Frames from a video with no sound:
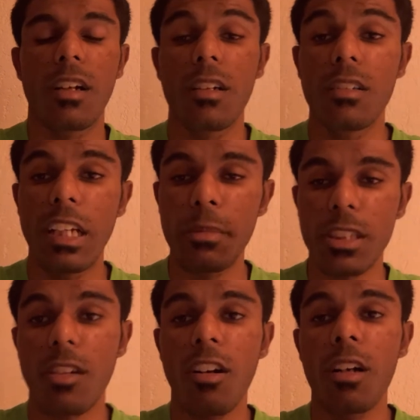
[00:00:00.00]
damage
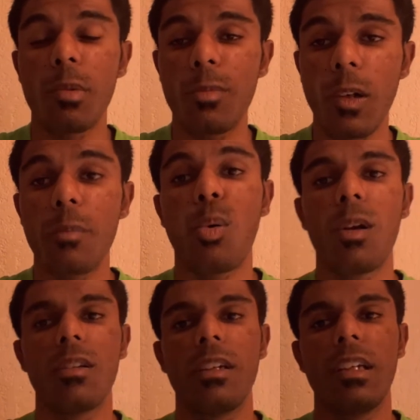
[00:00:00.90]
the car, but more
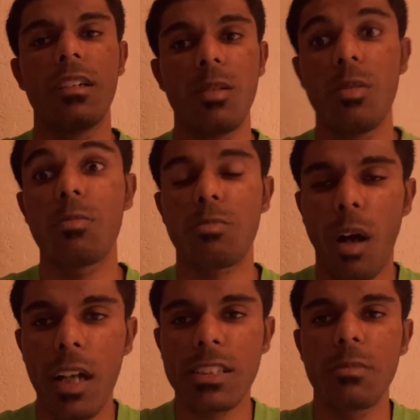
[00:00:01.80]
importantly,
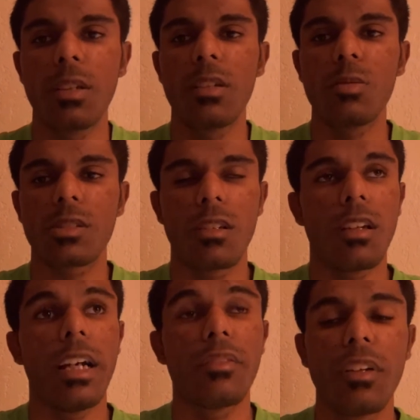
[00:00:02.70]
possibly lose their
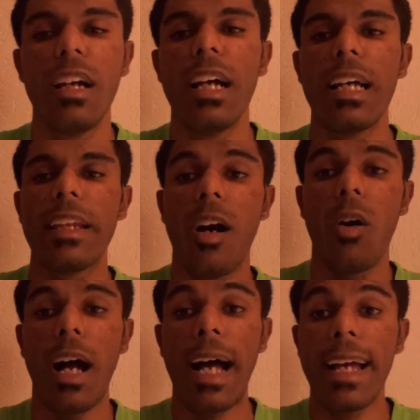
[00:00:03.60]
life.
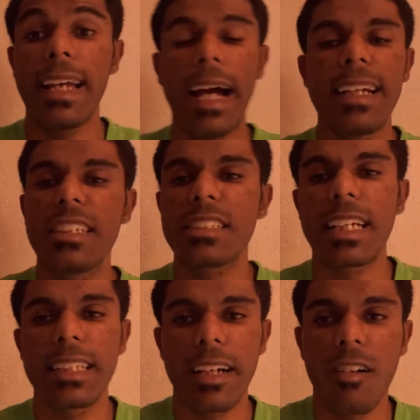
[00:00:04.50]
Now, I didn't just
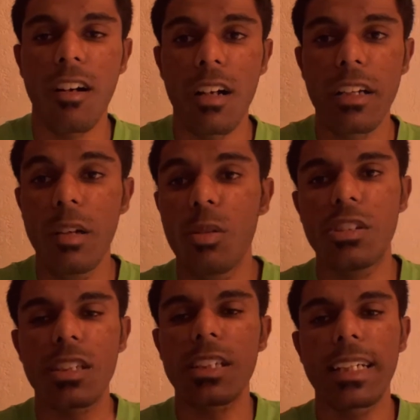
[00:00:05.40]
get that car,
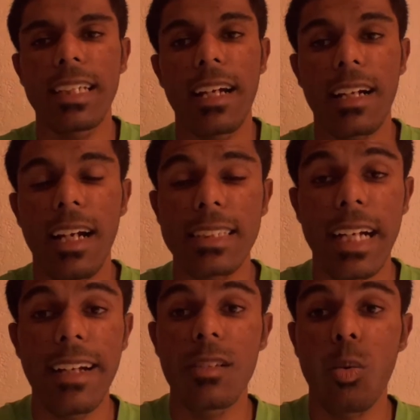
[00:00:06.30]
just like that, guys.
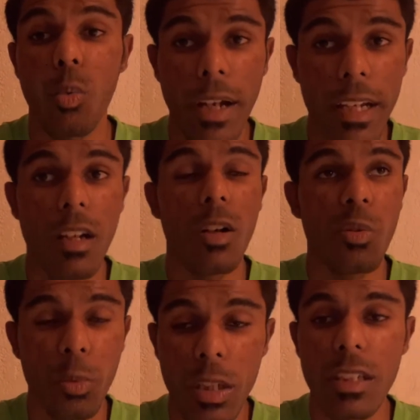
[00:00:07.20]
I had to wait a
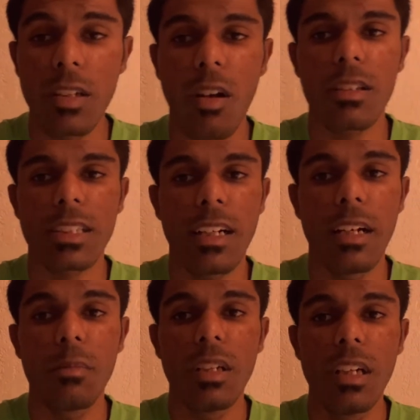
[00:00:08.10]
really long
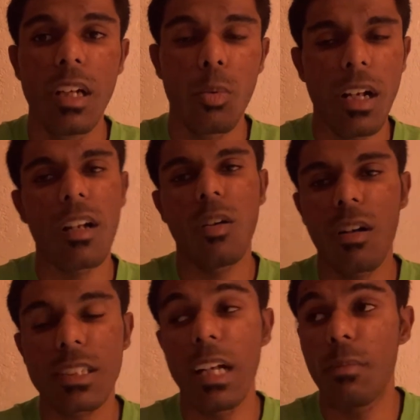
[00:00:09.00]
time. Well, not a
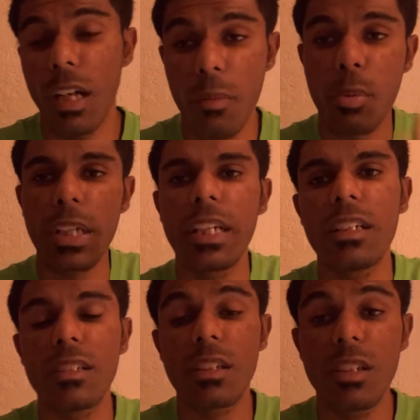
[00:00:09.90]
long time, but a pretty
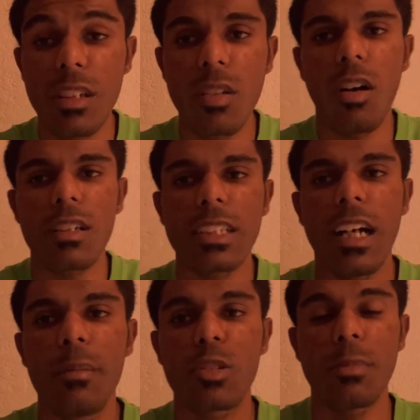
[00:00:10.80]
good long
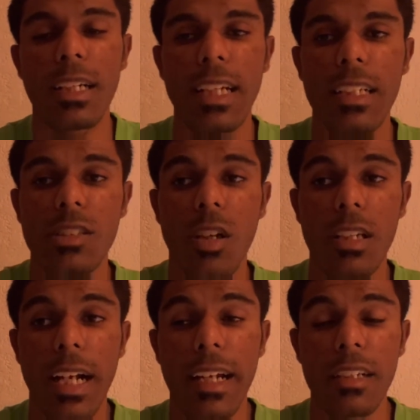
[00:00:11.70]
time till my dad saw
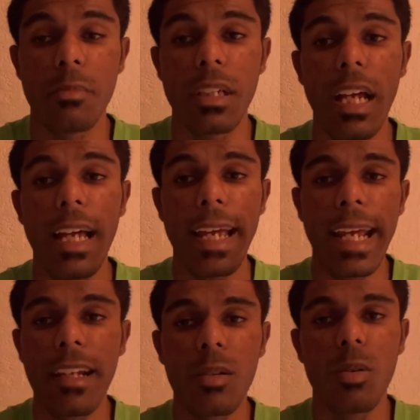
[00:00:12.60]
that I could
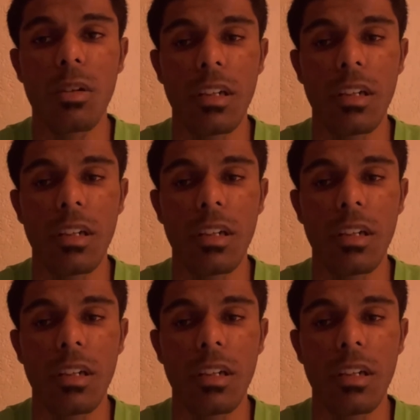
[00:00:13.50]
handle,